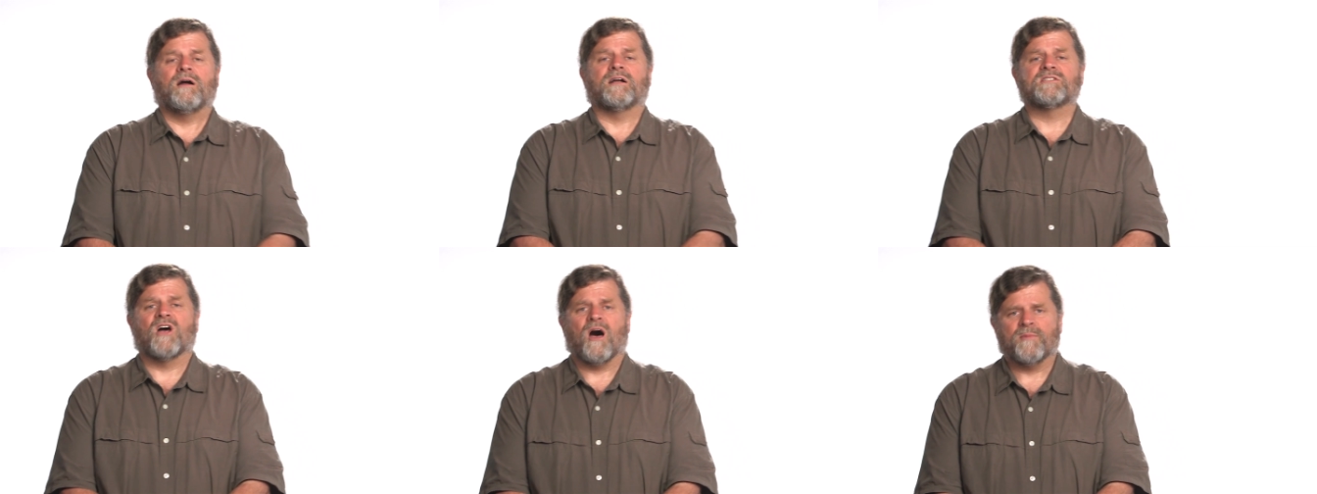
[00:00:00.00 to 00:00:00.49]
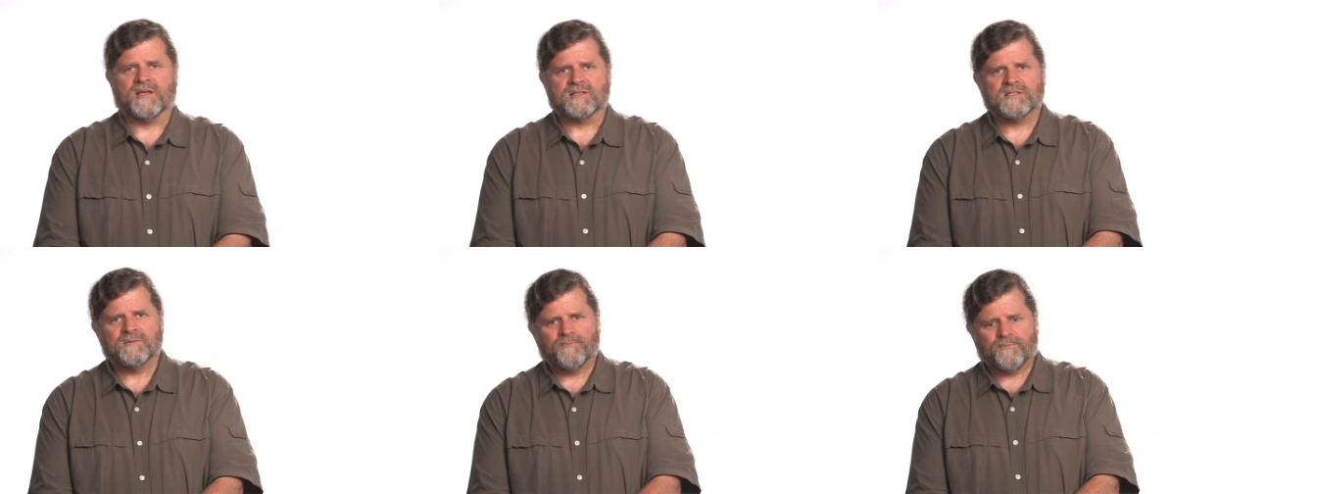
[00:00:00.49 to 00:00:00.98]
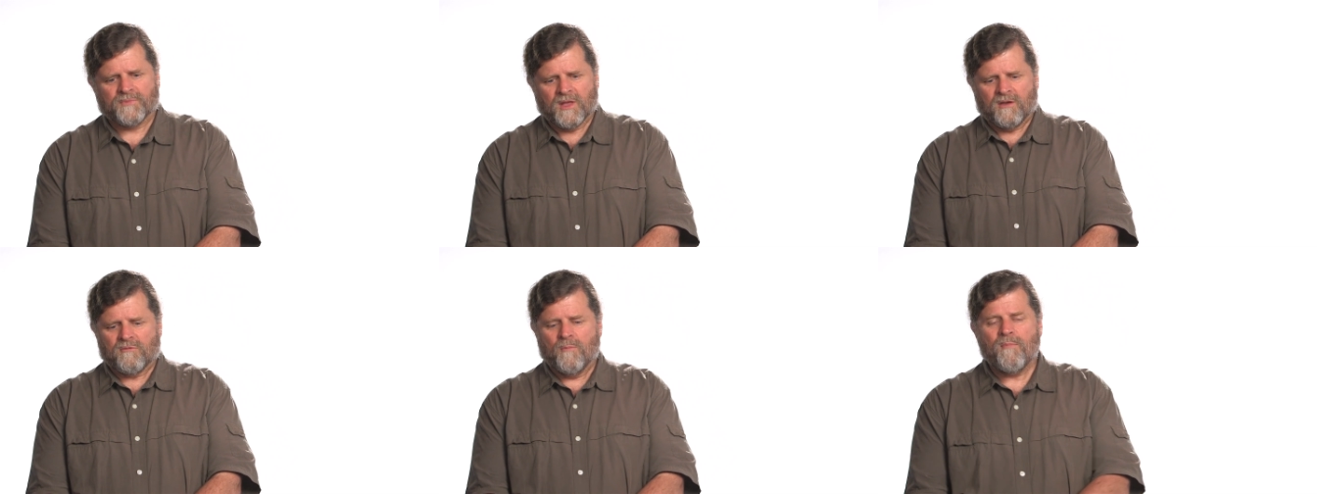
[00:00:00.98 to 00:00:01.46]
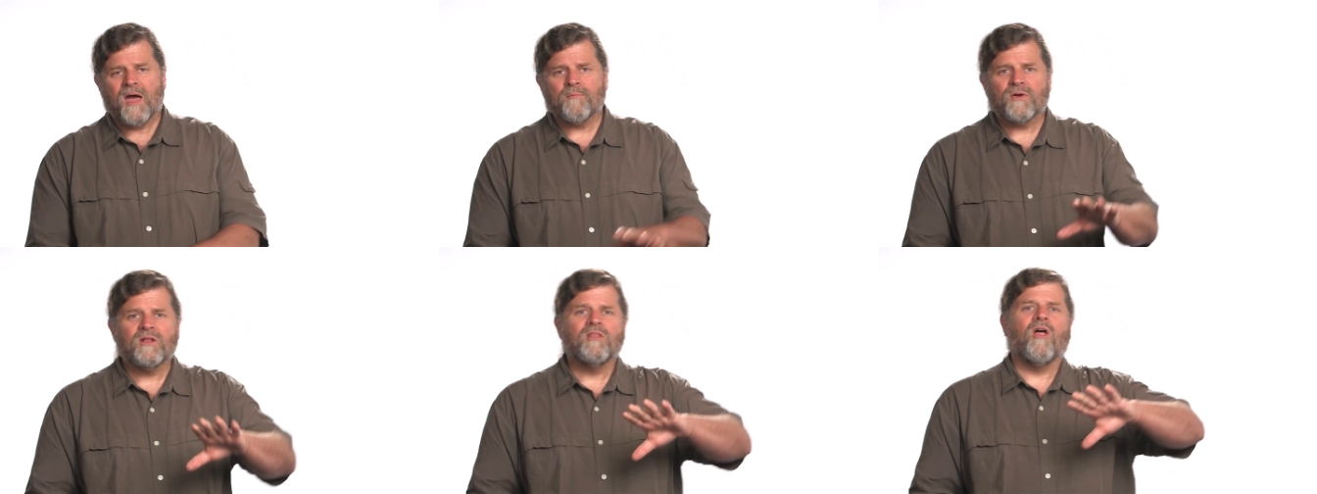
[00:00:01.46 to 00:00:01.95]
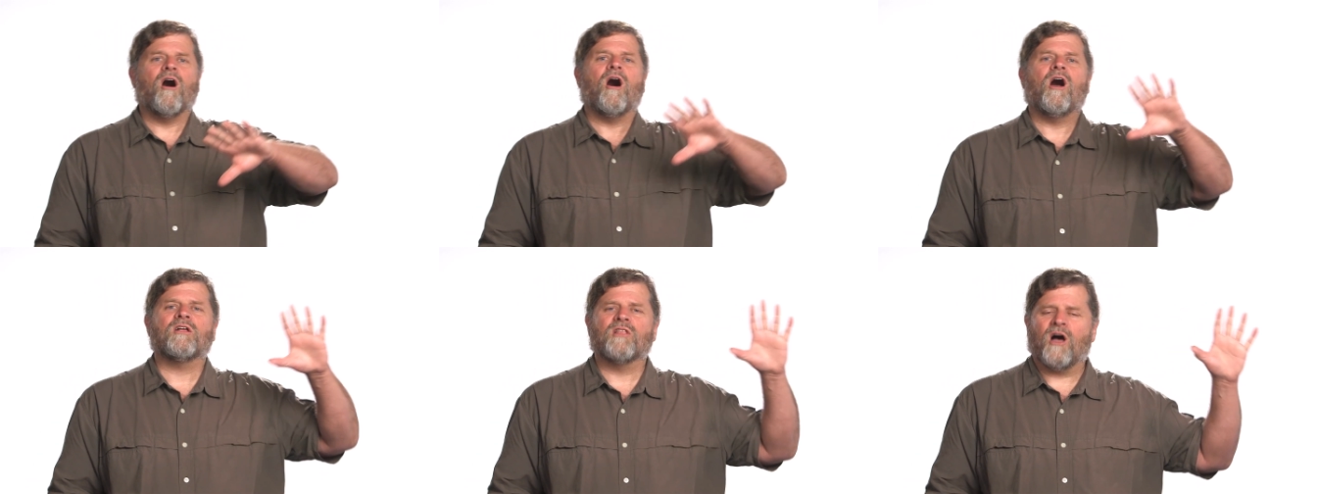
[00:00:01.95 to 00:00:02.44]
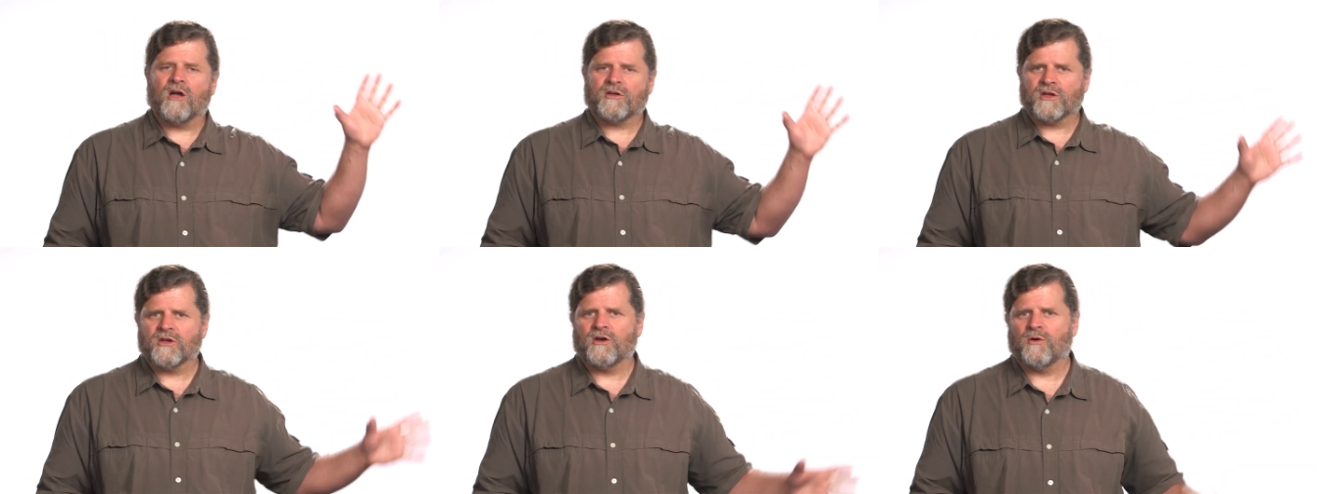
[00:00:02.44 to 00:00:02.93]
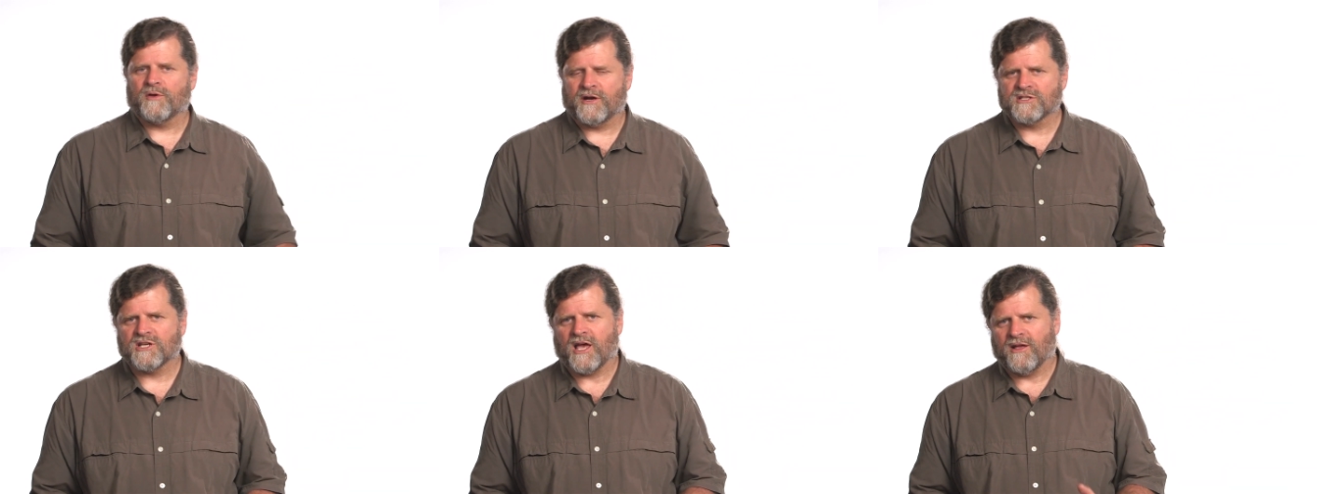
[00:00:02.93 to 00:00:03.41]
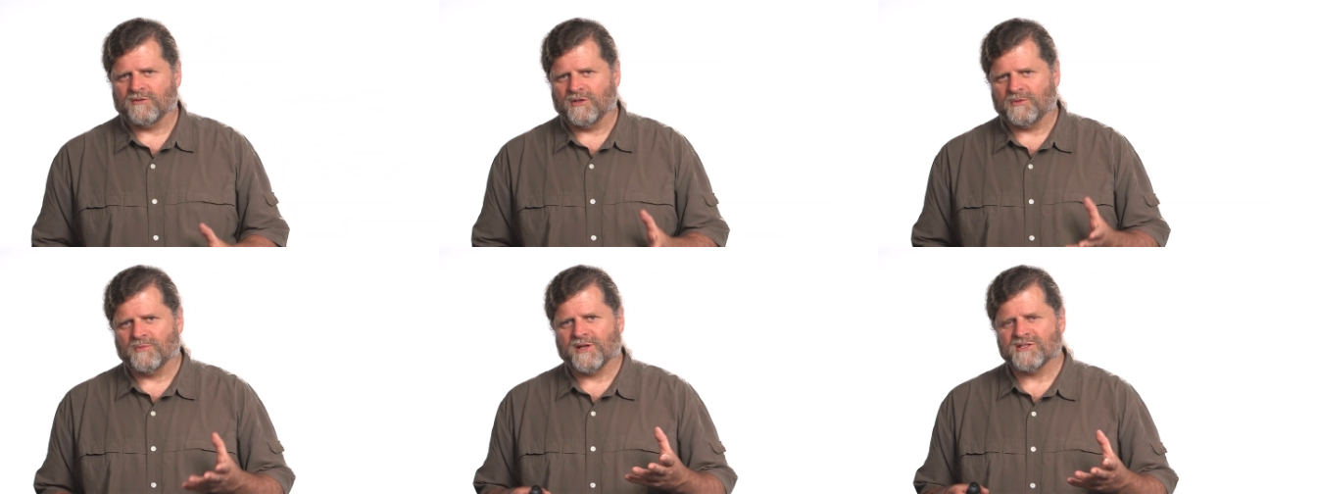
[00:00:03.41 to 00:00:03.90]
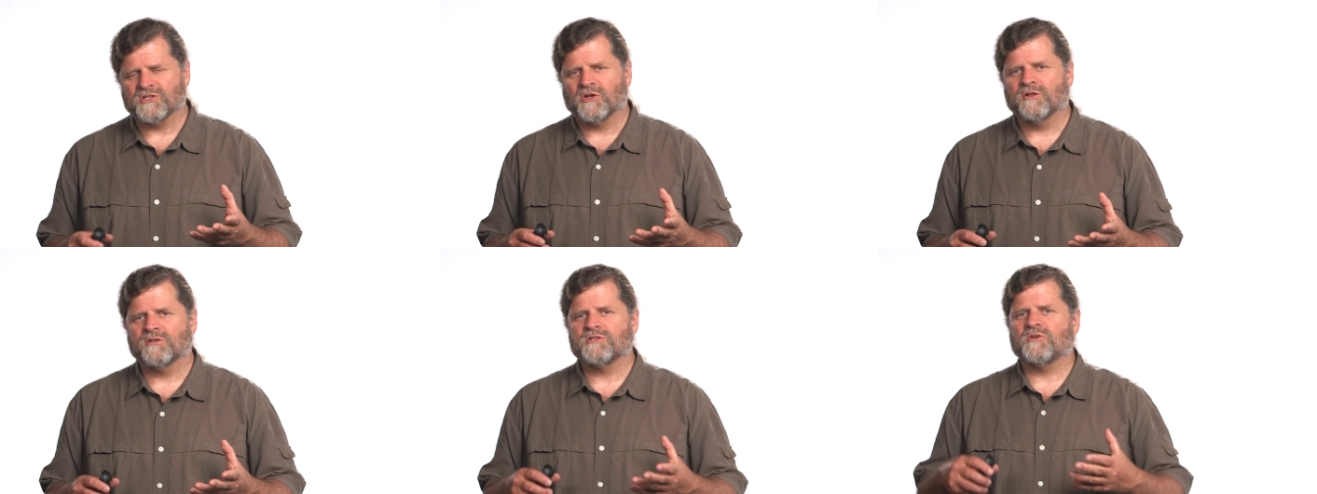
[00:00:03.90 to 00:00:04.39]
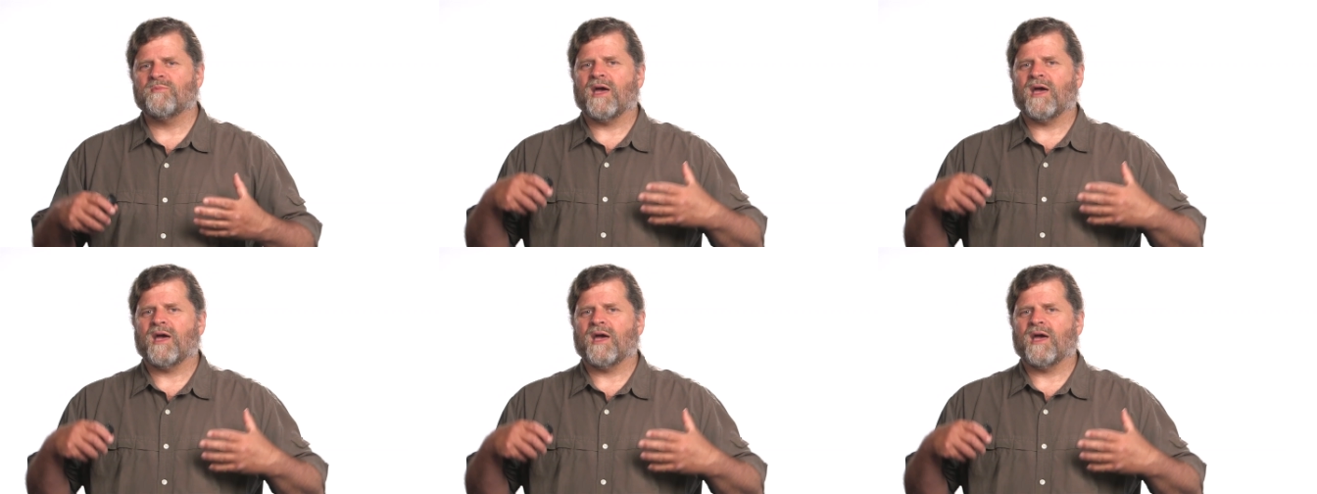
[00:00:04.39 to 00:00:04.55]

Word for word: Atomics. Remember long, long ago in our childhood when I told you